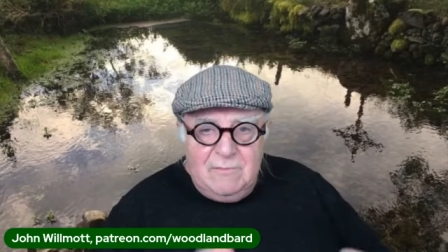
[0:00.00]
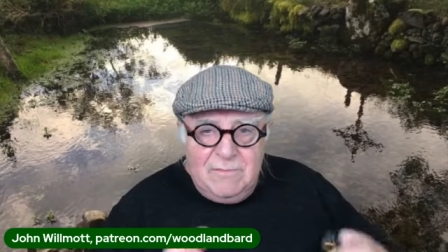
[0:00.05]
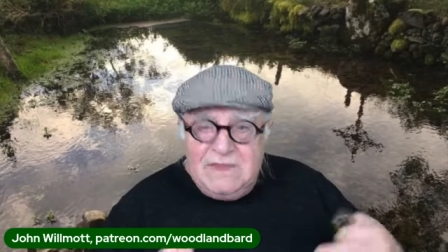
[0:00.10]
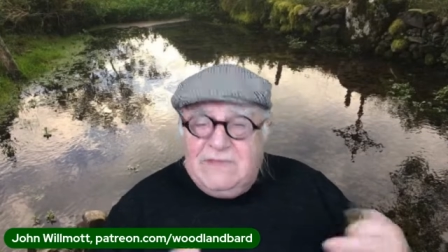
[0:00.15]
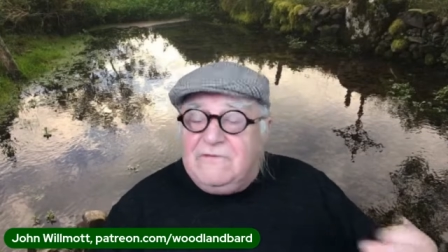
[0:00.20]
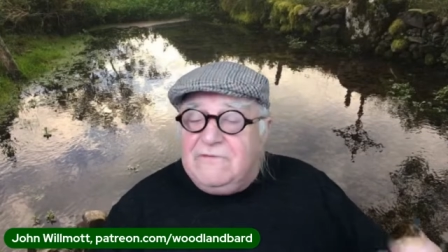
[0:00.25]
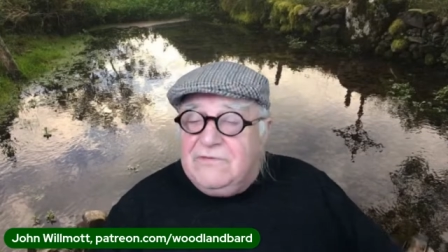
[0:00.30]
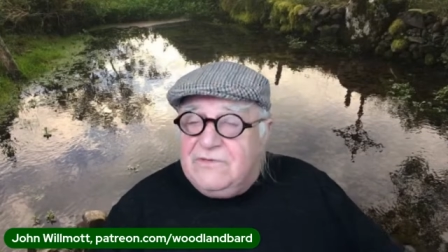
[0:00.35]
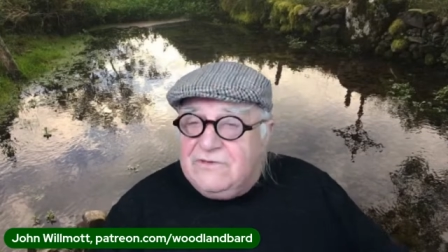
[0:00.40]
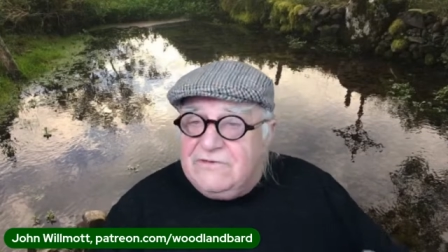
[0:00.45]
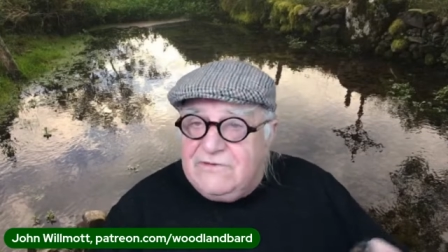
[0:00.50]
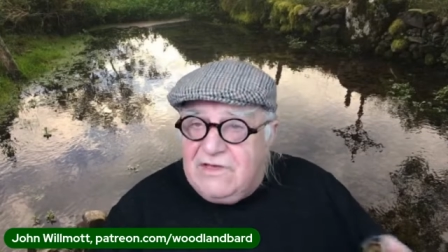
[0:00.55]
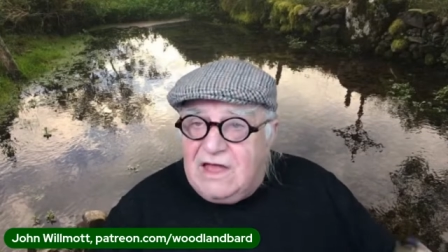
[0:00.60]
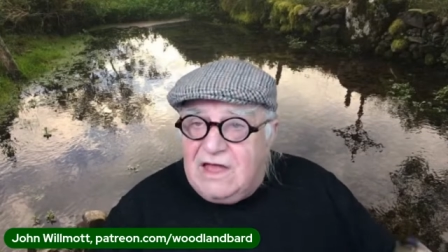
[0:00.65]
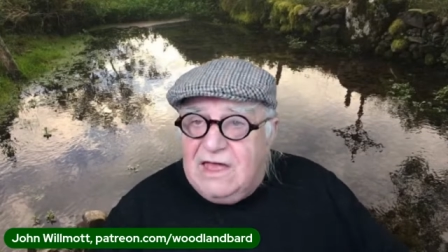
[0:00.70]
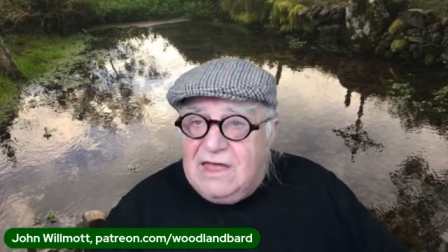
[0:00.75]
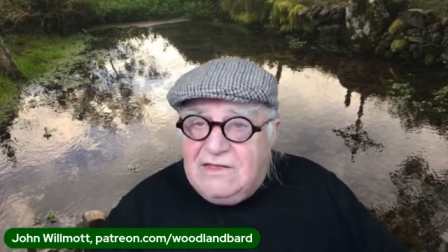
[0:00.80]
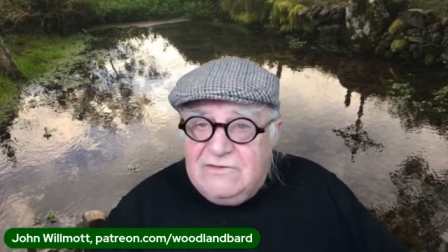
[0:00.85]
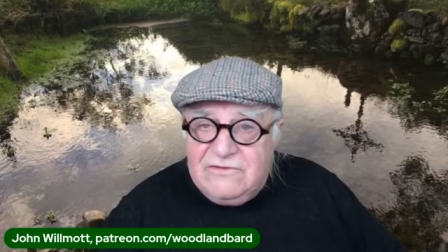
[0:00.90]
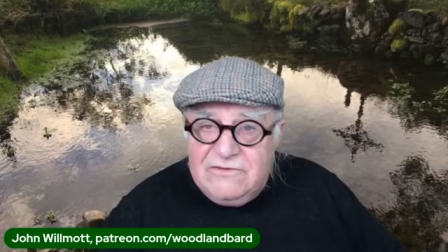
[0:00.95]
a bit of the
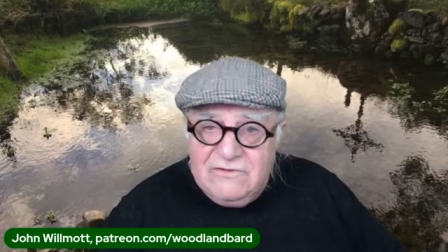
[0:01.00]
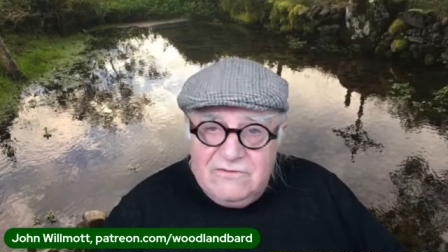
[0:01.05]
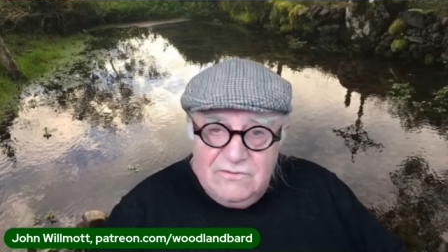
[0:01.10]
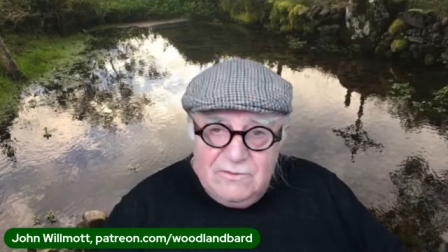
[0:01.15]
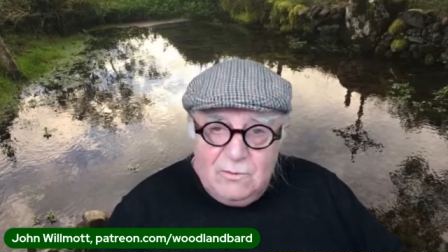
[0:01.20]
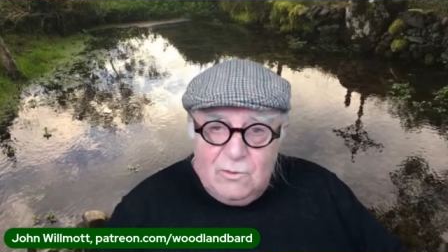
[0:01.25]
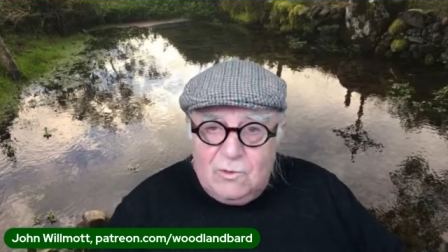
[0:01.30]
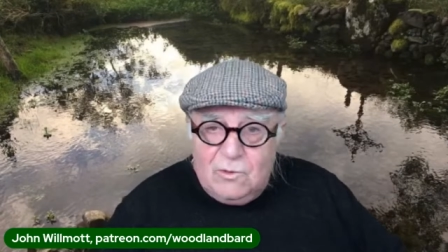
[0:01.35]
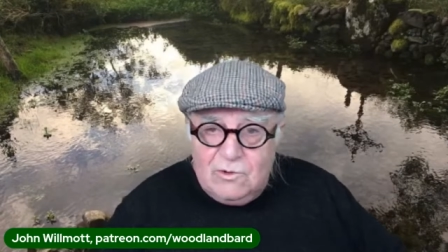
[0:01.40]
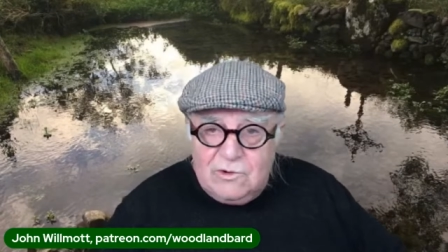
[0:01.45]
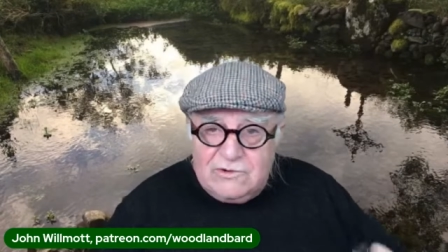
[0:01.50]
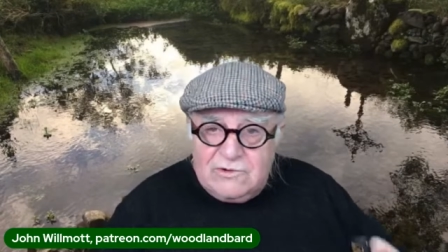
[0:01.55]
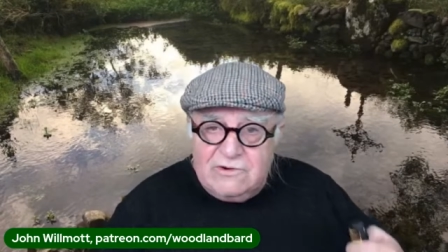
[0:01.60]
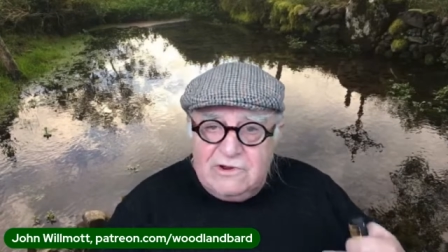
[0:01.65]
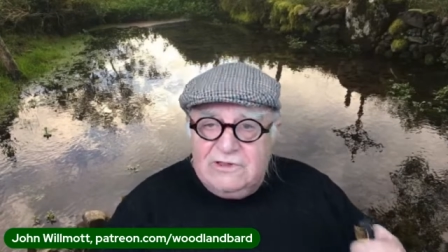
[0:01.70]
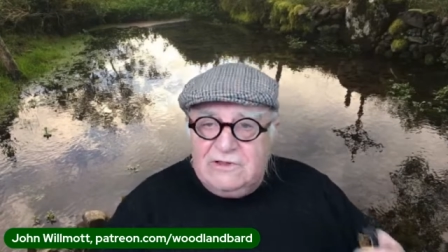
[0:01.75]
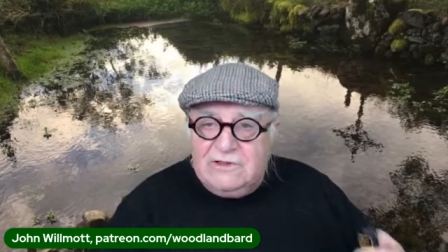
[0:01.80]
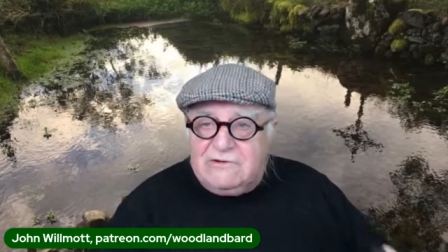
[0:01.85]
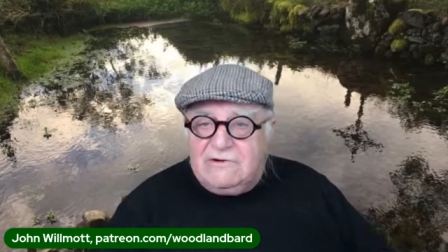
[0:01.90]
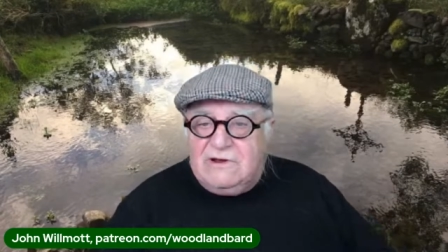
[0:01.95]
science of the
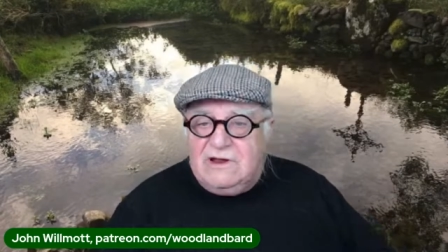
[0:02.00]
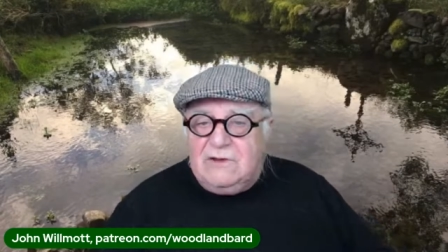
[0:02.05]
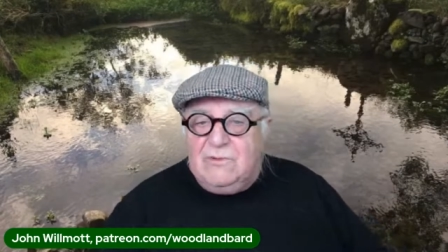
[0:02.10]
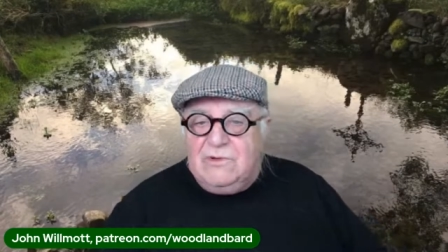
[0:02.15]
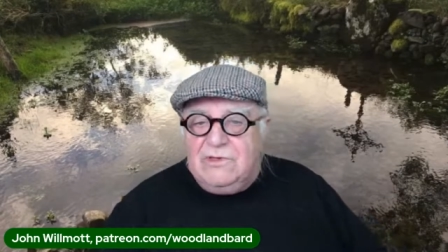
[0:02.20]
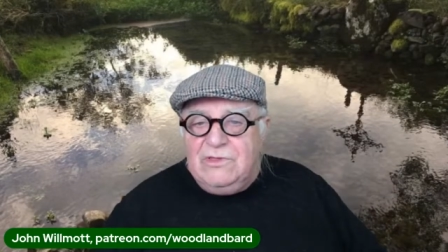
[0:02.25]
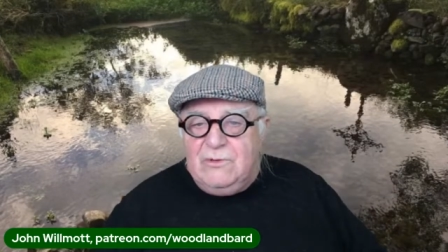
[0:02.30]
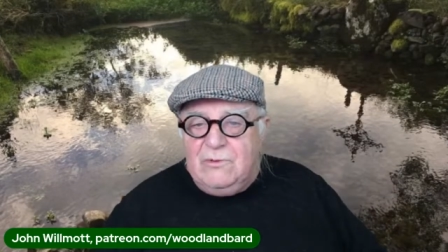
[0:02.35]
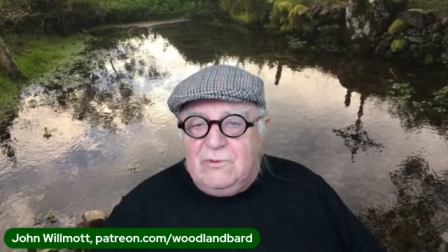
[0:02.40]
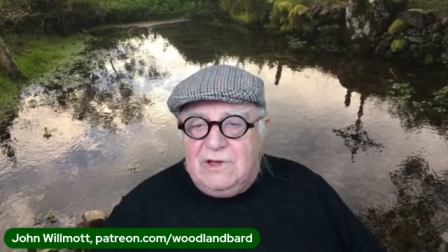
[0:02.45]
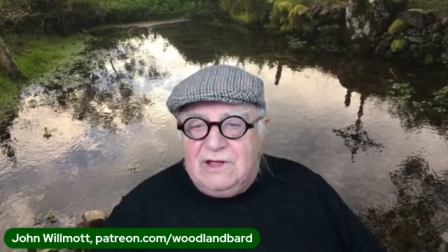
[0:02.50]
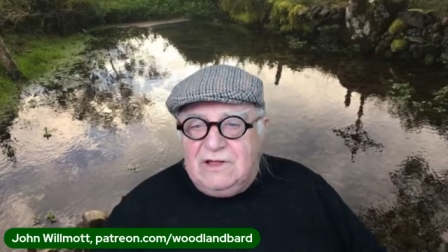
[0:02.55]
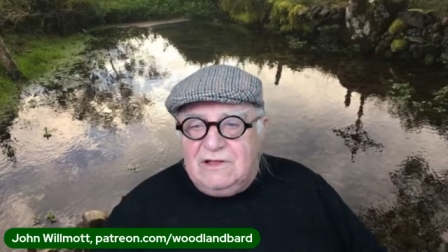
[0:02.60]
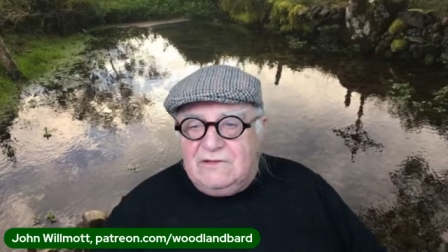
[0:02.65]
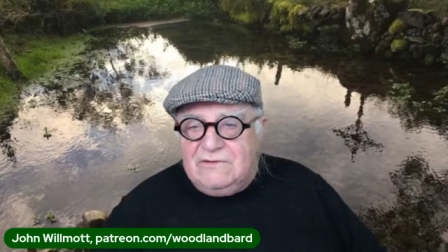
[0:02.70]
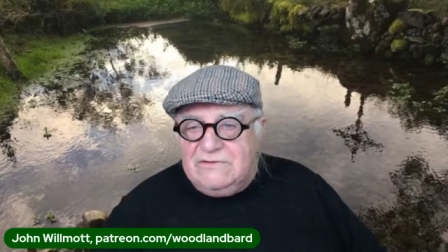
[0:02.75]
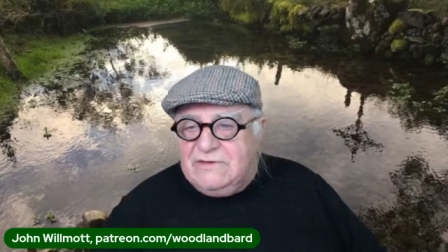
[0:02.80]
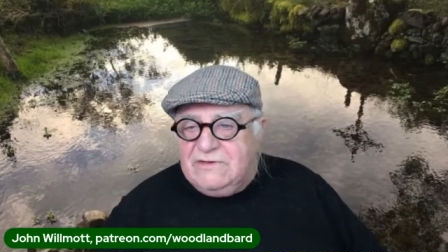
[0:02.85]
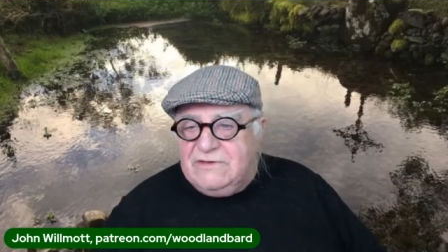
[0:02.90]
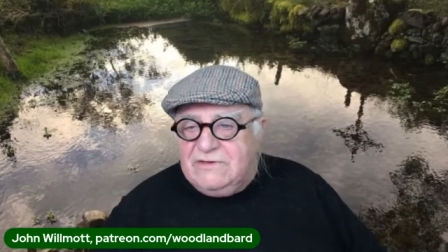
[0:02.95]
water underground with the
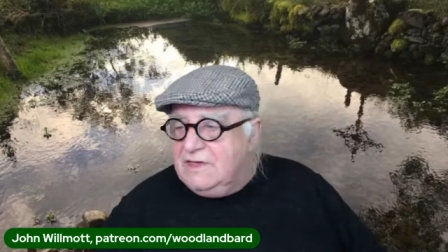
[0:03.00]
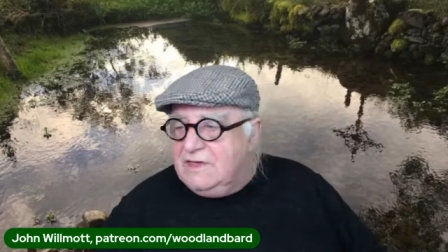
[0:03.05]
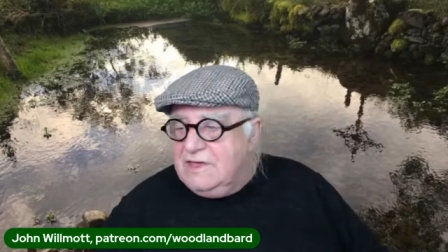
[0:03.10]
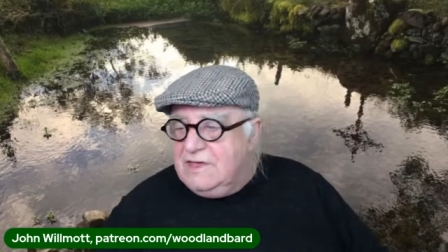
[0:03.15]
wells